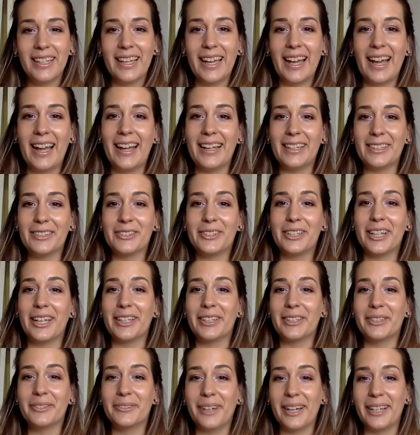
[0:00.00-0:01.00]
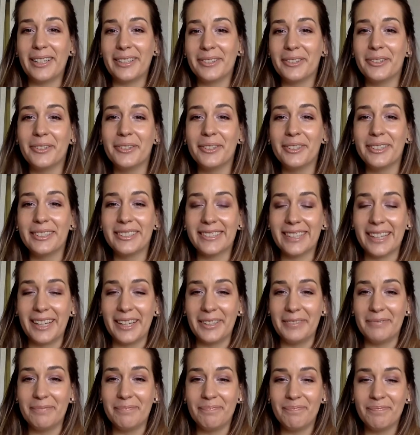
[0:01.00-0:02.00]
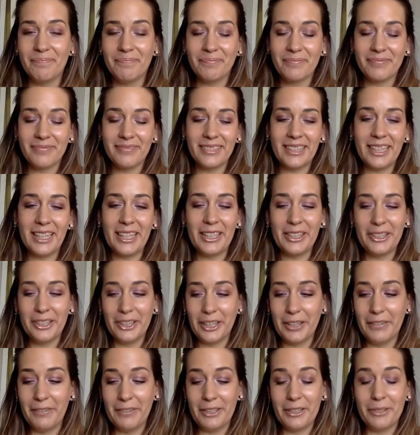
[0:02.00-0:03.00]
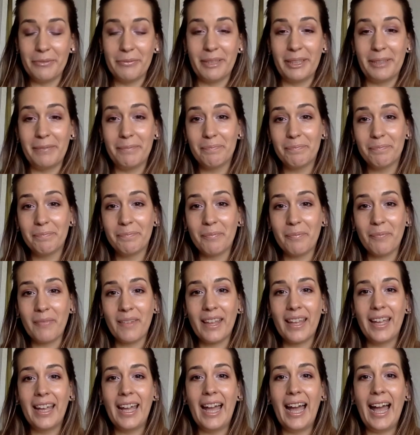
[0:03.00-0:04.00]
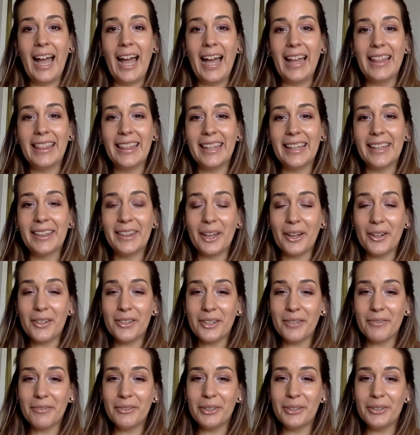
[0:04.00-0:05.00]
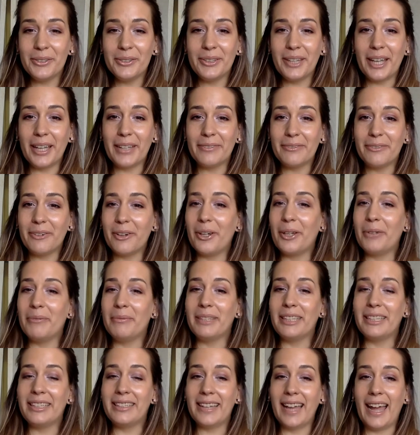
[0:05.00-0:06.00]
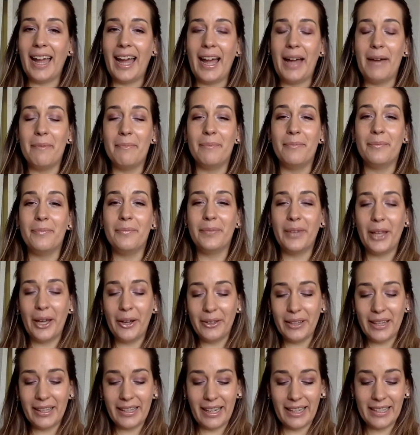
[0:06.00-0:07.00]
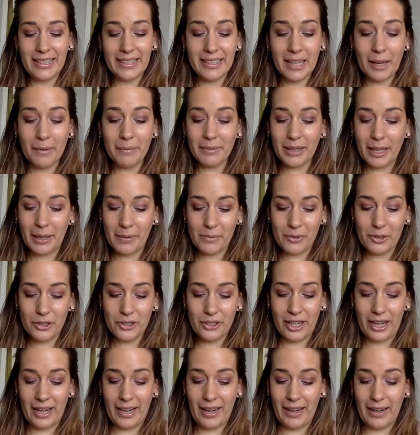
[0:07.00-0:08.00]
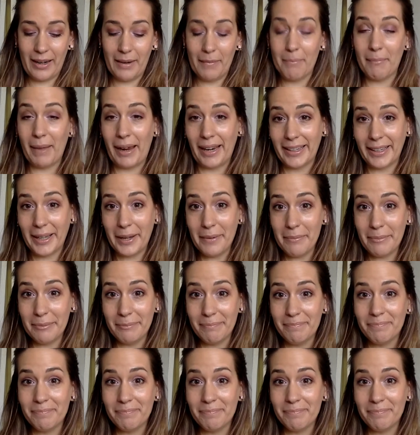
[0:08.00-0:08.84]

And she had to wait all this time to give it to me. And then those of you that follow me know that I sometimes share makeup.